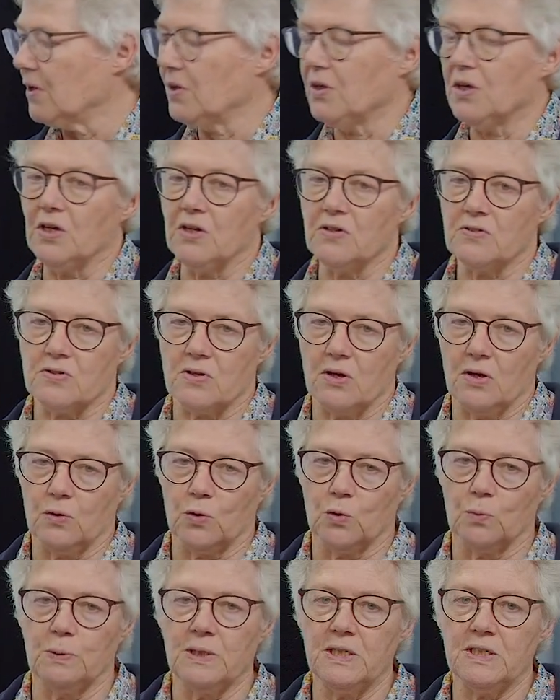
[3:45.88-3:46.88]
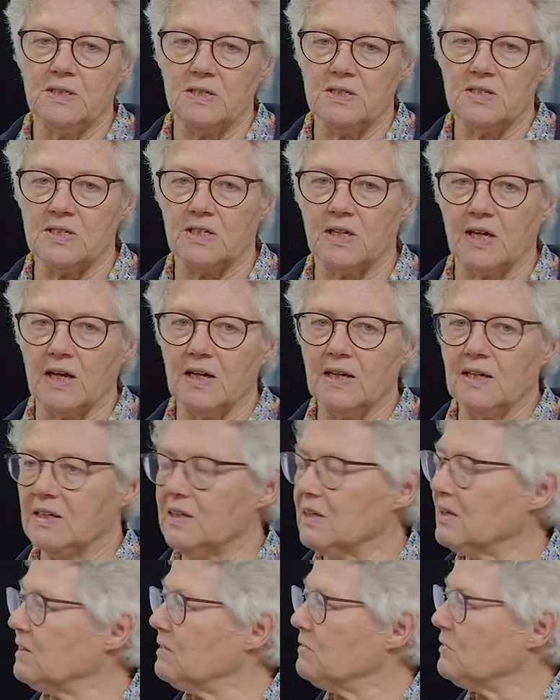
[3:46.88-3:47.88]
is completely
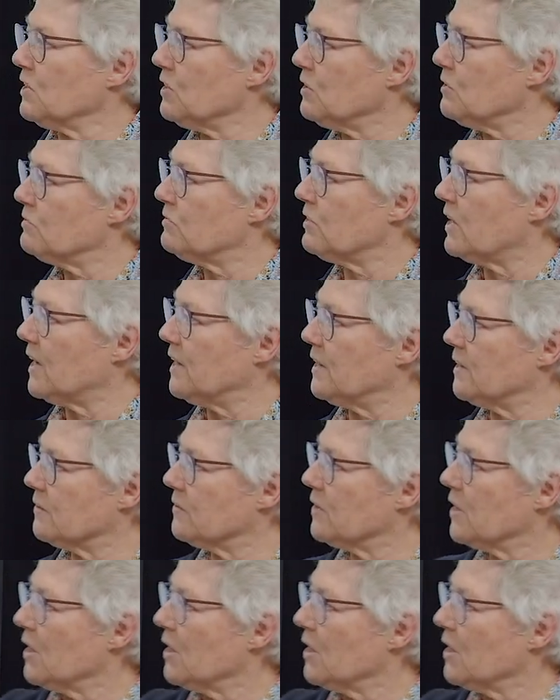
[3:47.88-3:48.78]
scaling invariant.